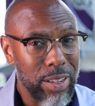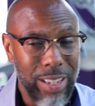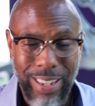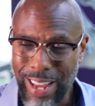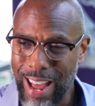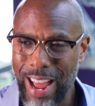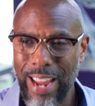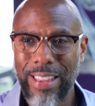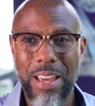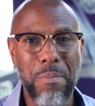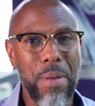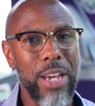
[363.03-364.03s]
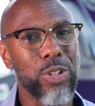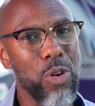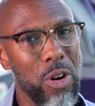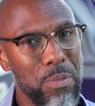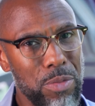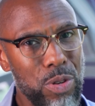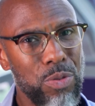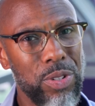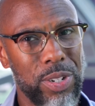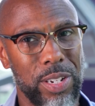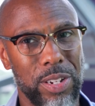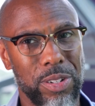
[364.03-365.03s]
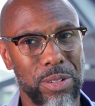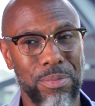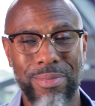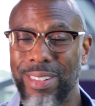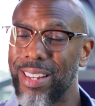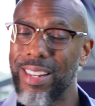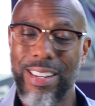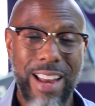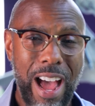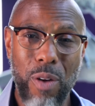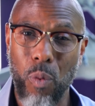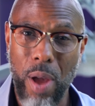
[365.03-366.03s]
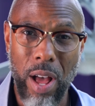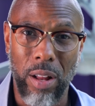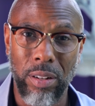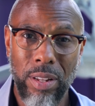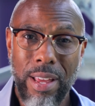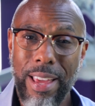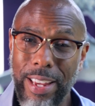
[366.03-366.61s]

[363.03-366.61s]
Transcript: the kind that makes our immune system not well.